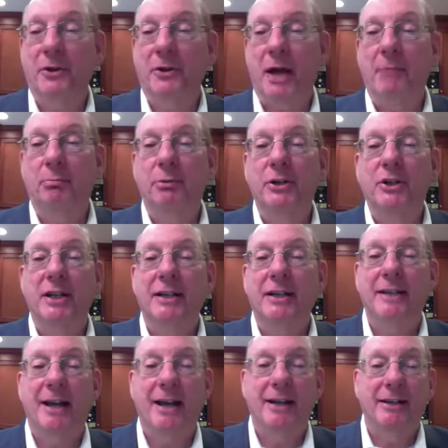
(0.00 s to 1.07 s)
always I
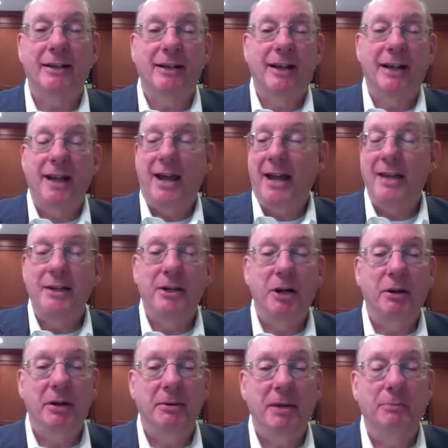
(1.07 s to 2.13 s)
appreciate that. And you know, in,